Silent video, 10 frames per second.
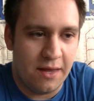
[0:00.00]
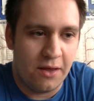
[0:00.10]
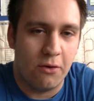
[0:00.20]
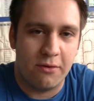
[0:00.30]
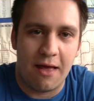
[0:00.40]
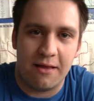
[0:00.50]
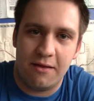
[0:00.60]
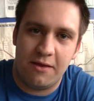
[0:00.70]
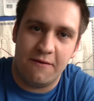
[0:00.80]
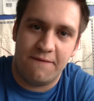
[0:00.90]

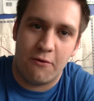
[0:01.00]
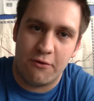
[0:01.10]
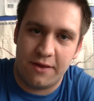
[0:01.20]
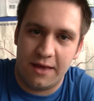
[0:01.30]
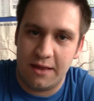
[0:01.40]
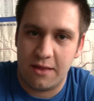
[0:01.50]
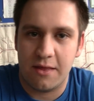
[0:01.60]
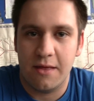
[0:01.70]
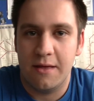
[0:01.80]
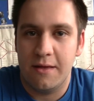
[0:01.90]
contacted the
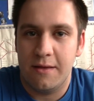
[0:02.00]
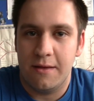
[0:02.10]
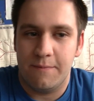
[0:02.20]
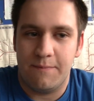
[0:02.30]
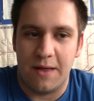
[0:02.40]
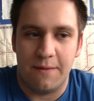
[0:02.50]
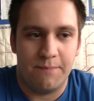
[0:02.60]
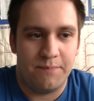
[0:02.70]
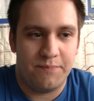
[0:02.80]
authorities. But